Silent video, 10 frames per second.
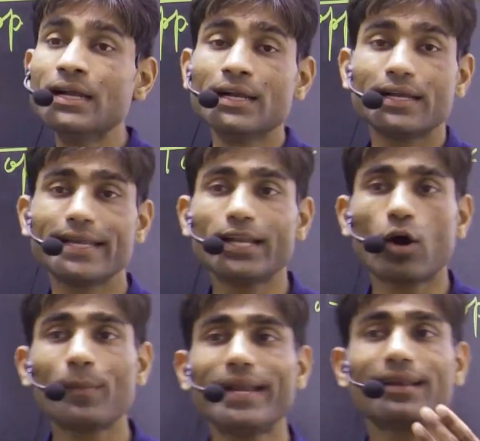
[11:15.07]

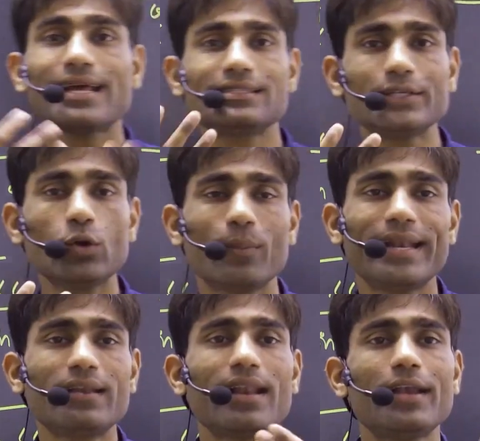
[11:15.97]
denominator as a
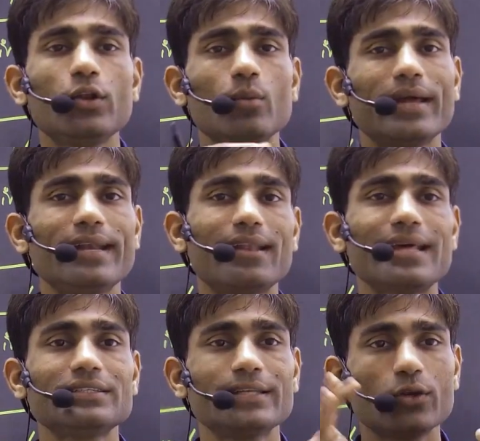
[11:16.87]
numerator and numerator
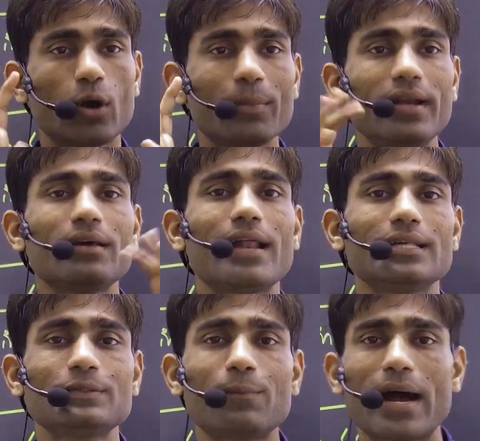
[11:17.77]
as a denominator
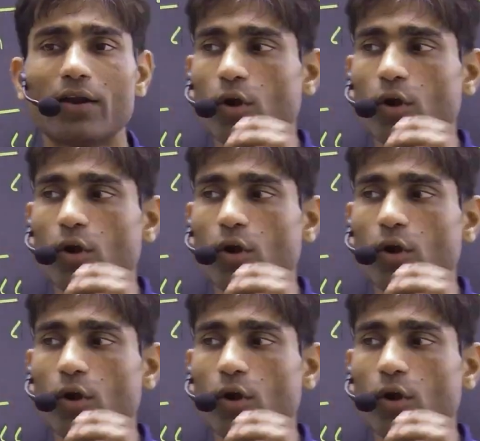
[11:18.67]
as a part of